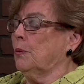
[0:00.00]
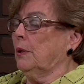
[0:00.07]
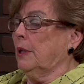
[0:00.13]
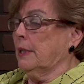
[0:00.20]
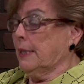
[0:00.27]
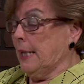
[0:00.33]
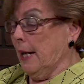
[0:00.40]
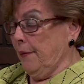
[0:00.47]
would, the
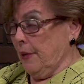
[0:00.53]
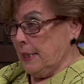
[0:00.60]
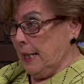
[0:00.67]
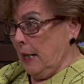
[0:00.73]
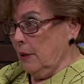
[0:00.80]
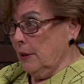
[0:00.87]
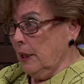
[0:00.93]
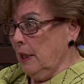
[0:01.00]

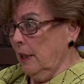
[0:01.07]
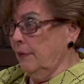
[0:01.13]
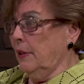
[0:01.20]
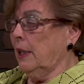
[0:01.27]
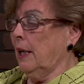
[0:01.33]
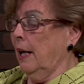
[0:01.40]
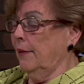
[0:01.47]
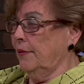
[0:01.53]
Saturday
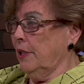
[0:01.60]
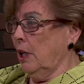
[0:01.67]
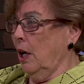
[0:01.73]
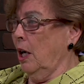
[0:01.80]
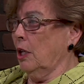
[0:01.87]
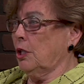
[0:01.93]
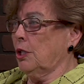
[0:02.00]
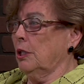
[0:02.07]
evening of the
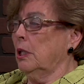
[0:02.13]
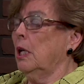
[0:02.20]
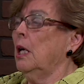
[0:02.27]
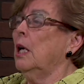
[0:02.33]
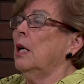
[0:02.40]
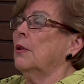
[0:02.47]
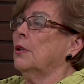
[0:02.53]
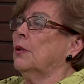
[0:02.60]
auction,
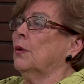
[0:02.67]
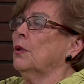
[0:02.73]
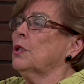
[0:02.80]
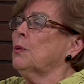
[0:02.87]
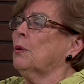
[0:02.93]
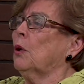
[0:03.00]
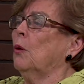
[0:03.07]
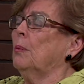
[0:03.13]
the
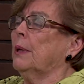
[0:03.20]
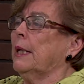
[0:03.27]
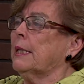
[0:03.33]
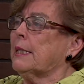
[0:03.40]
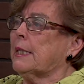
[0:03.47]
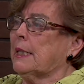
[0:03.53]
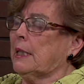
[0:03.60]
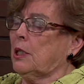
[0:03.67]
doors would open at
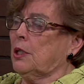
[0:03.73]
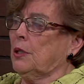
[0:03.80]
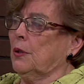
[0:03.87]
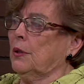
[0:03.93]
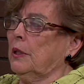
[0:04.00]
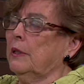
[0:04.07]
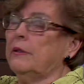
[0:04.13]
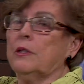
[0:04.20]

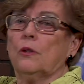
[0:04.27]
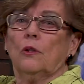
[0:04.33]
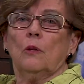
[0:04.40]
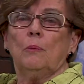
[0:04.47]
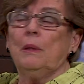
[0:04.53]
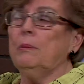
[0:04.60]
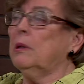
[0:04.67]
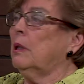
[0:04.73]
6:30 so that
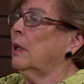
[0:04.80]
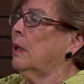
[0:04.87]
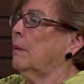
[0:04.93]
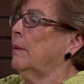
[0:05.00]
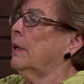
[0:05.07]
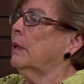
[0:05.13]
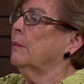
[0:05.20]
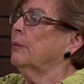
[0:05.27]
people can come
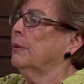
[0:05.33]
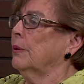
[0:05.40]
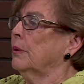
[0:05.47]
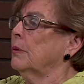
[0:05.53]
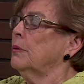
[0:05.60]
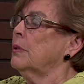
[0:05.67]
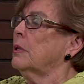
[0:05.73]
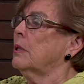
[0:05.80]
in and
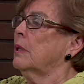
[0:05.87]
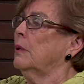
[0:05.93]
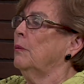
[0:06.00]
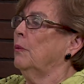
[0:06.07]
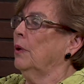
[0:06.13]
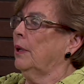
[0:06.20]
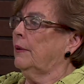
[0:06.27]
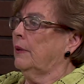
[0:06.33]
peruse the
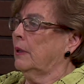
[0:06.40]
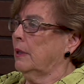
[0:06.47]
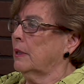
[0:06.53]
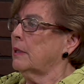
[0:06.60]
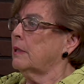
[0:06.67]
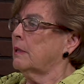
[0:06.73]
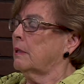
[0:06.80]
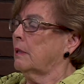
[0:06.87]
work that
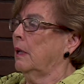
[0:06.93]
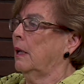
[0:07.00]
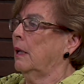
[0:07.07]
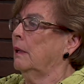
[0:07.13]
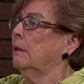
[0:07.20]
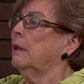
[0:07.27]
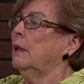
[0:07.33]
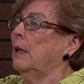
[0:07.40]
is
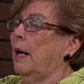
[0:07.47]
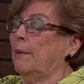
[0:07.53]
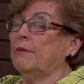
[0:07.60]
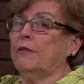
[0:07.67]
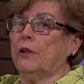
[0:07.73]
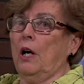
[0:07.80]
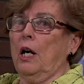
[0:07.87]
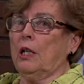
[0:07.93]
up
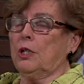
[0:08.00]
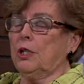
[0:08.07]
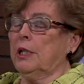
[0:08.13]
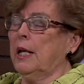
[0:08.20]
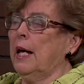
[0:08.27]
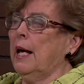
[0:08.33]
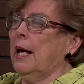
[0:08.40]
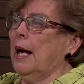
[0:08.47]
for auction.
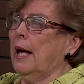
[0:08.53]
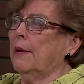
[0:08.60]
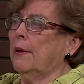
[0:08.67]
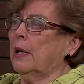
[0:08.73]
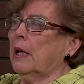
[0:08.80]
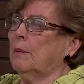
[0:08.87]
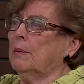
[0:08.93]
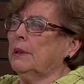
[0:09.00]
And
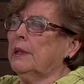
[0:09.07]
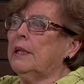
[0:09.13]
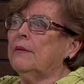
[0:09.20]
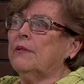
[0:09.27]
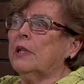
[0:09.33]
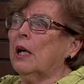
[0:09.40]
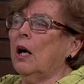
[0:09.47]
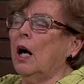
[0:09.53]
then I
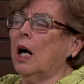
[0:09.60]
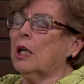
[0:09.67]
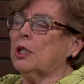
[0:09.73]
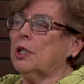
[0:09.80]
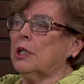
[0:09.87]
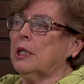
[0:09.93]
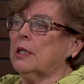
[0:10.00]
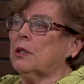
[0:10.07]
believe the
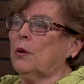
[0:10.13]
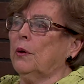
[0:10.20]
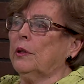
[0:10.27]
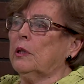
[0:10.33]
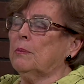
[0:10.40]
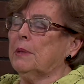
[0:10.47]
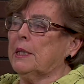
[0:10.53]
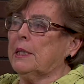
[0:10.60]
auction is
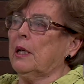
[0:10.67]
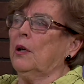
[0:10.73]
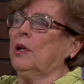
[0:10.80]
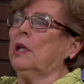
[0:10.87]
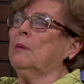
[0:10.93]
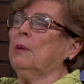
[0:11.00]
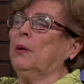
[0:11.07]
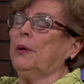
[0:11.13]
going to be
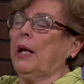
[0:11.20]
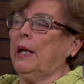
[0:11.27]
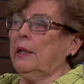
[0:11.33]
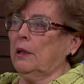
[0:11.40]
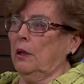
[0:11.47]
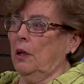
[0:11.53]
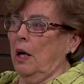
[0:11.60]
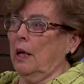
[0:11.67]
starting about 8
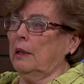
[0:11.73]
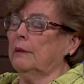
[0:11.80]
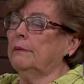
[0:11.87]
o'clock.